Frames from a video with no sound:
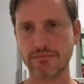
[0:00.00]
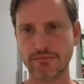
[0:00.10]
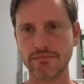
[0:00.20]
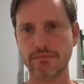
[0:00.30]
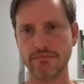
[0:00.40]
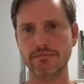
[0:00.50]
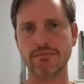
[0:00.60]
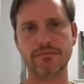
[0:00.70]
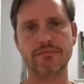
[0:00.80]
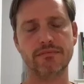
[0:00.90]

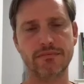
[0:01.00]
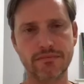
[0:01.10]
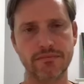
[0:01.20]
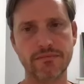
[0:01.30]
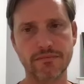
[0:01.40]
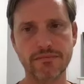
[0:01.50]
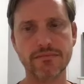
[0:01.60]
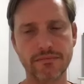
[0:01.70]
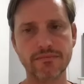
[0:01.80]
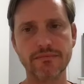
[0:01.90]

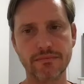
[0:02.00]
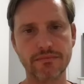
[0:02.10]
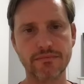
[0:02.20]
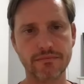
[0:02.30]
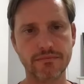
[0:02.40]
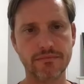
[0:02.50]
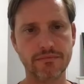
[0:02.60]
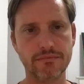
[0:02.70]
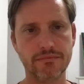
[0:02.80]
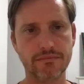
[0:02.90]

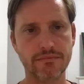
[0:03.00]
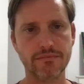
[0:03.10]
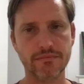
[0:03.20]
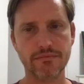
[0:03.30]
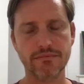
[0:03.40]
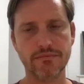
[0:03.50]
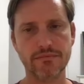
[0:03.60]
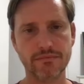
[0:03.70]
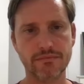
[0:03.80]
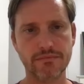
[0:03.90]

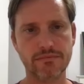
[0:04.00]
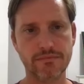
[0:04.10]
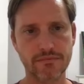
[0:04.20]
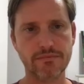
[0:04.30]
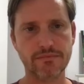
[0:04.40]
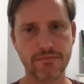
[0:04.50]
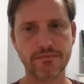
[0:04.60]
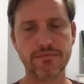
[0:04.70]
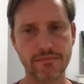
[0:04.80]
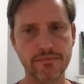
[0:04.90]

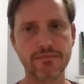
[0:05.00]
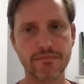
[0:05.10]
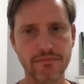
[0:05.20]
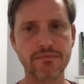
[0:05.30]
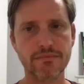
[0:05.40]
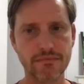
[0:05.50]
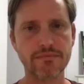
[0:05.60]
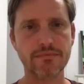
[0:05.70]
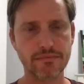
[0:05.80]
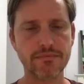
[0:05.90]

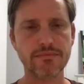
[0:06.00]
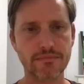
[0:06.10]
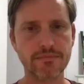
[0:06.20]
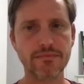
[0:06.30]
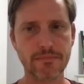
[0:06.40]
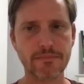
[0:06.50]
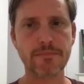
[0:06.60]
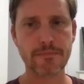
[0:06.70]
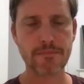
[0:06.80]
(silent)